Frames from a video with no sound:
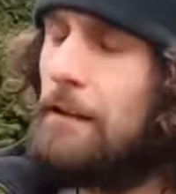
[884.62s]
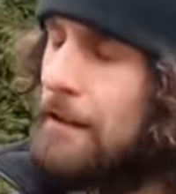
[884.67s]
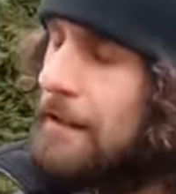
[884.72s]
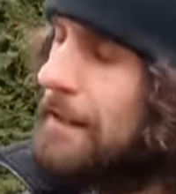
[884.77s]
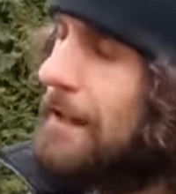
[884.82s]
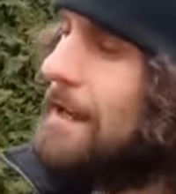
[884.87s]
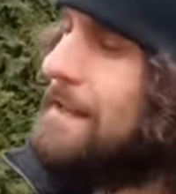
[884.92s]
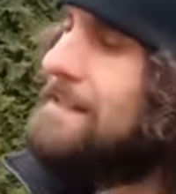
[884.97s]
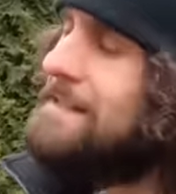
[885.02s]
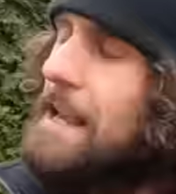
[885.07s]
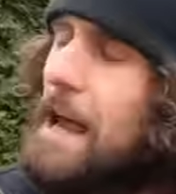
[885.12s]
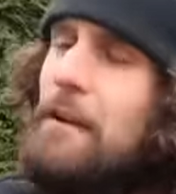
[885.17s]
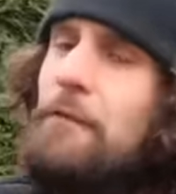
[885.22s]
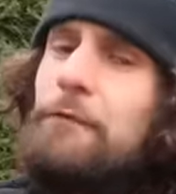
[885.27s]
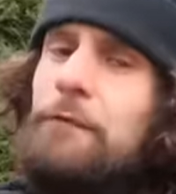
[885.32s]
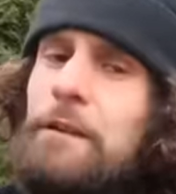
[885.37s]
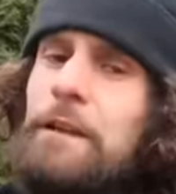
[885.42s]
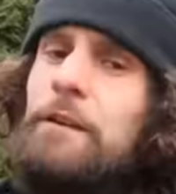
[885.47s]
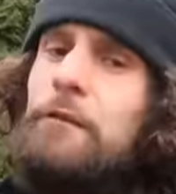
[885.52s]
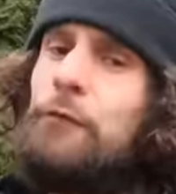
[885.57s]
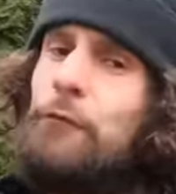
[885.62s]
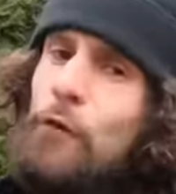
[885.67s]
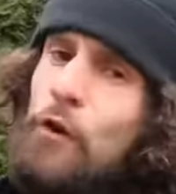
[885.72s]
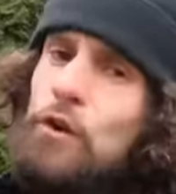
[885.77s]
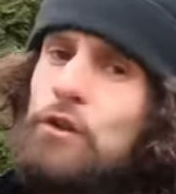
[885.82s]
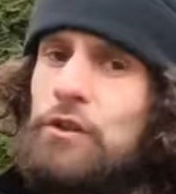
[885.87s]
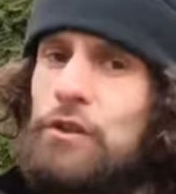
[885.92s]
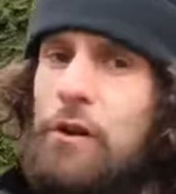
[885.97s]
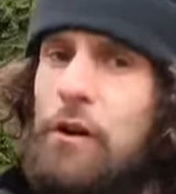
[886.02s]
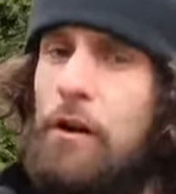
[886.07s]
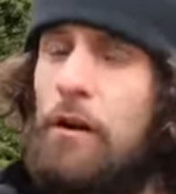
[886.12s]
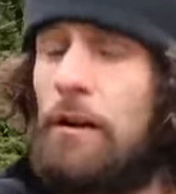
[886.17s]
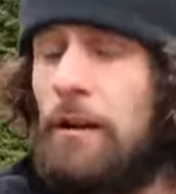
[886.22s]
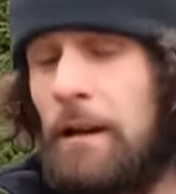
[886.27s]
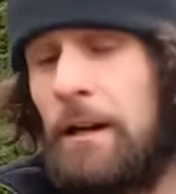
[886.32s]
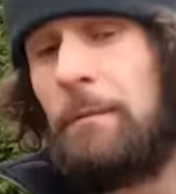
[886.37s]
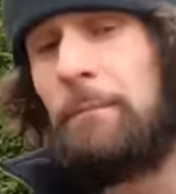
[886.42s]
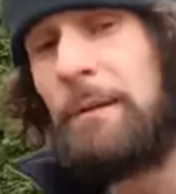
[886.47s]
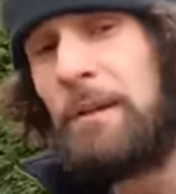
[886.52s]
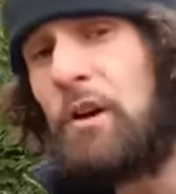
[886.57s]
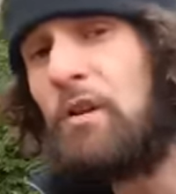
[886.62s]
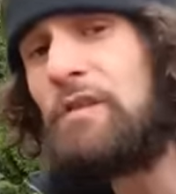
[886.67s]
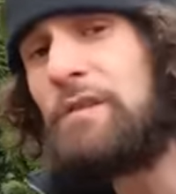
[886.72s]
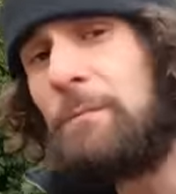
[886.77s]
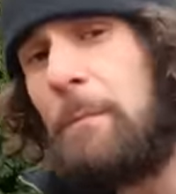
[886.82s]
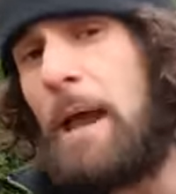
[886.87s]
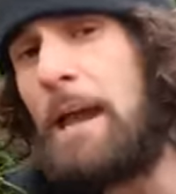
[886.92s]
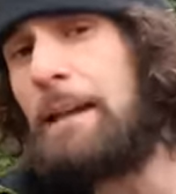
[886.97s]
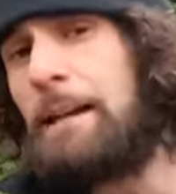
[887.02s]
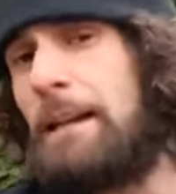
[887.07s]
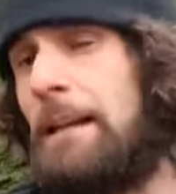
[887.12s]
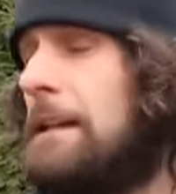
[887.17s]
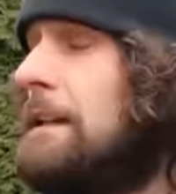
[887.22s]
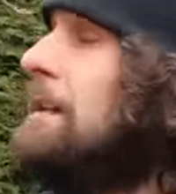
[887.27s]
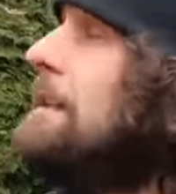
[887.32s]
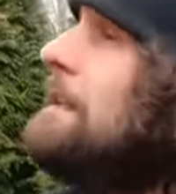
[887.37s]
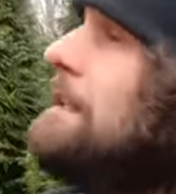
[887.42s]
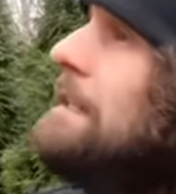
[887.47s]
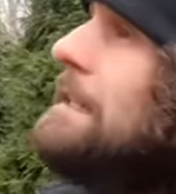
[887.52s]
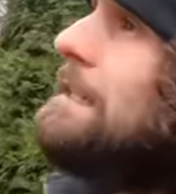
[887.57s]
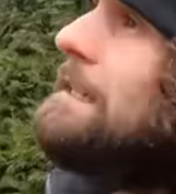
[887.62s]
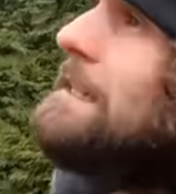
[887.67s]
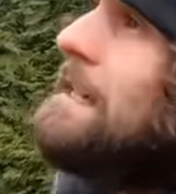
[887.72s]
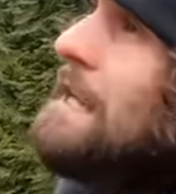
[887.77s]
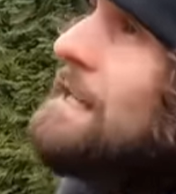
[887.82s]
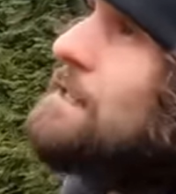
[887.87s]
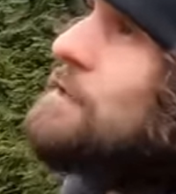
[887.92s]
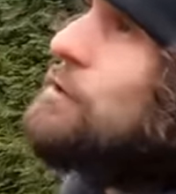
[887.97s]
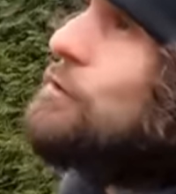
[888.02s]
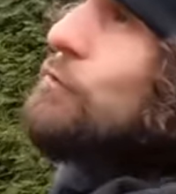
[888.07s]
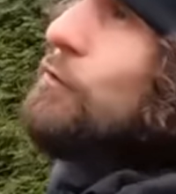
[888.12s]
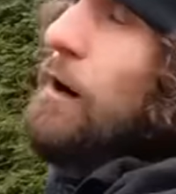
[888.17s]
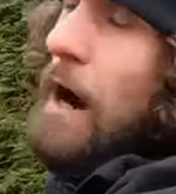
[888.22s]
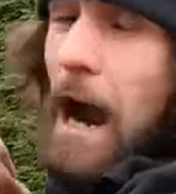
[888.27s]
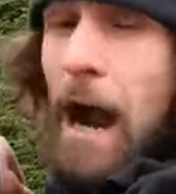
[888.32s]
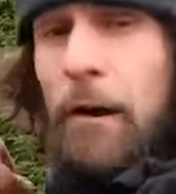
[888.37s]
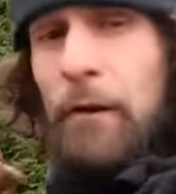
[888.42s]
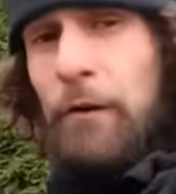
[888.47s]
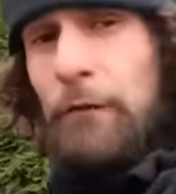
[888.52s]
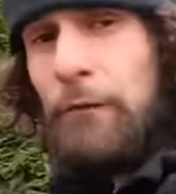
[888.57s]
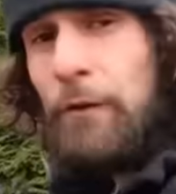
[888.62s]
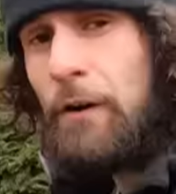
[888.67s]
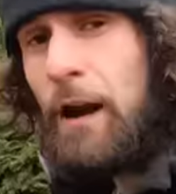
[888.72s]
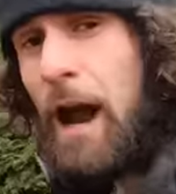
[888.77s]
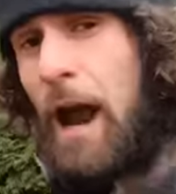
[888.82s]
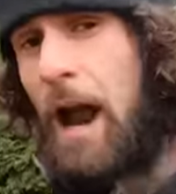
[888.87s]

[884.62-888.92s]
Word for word: Yes, I think for sure. Because mainly, it gets you out of your